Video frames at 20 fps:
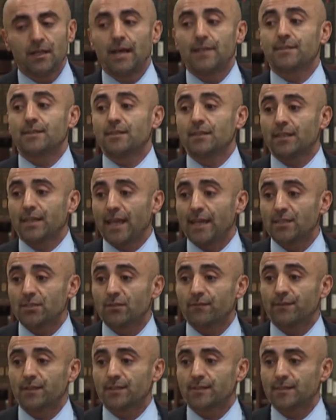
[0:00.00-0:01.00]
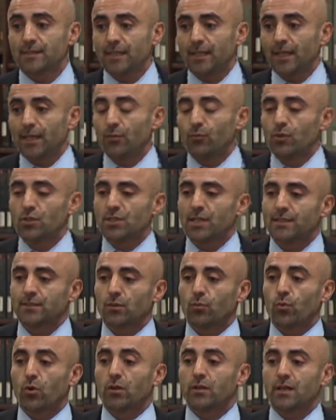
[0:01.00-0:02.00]
as in the case of this city, which
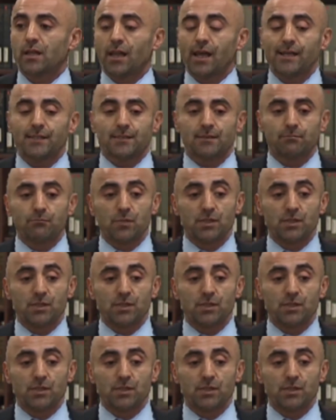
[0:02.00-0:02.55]
has a world-class